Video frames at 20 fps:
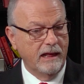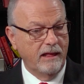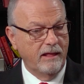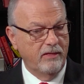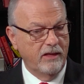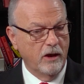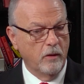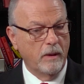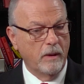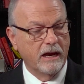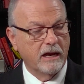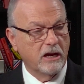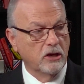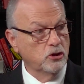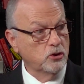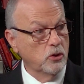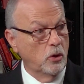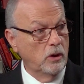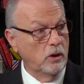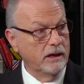thereby
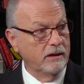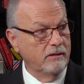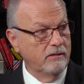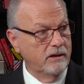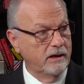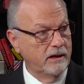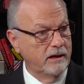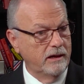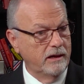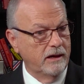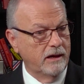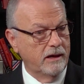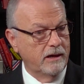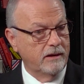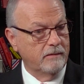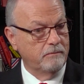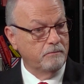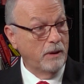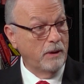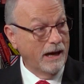controlling
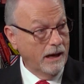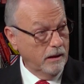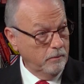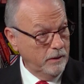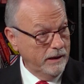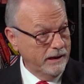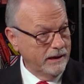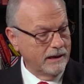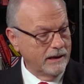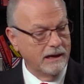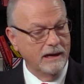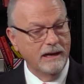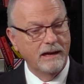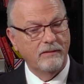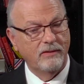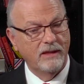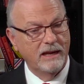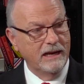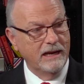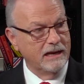the public.
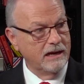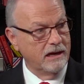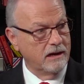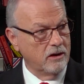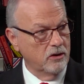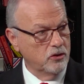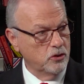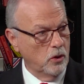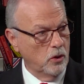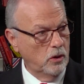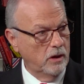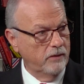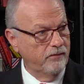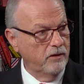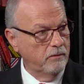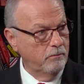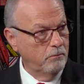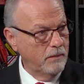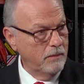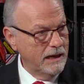Then he got control of
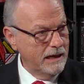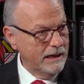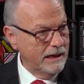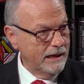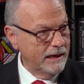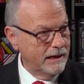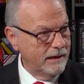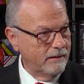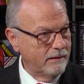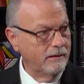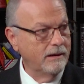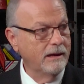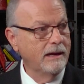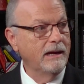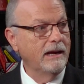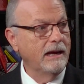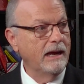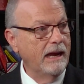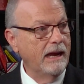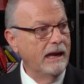the media,
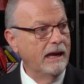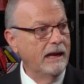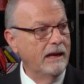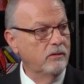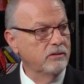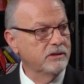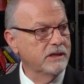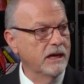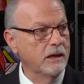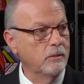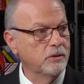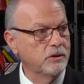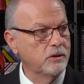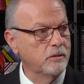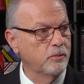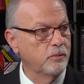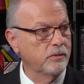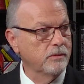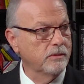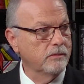and he was able
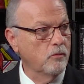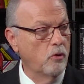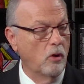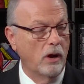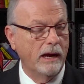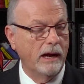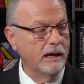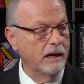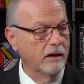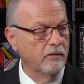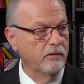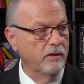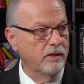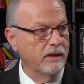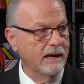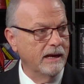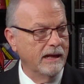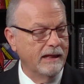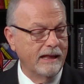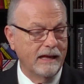to quiet
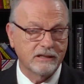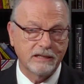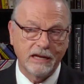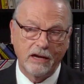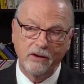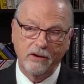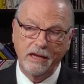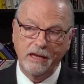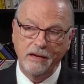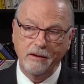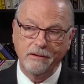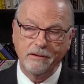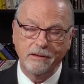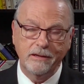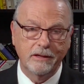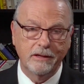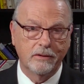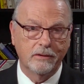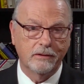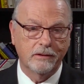everything. And that's how he,
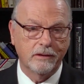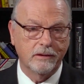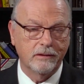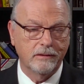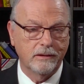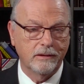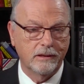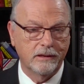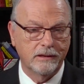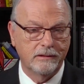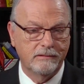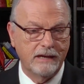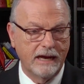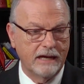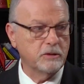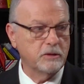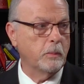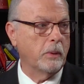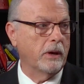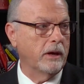a
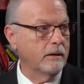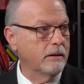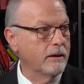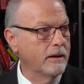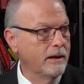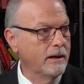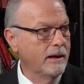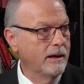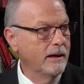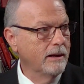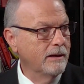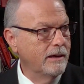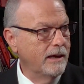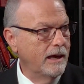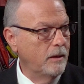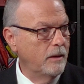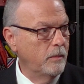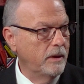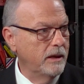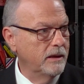despot
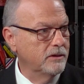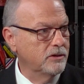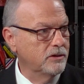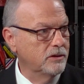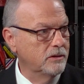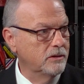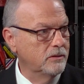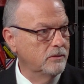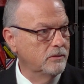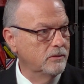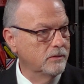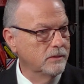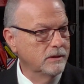came into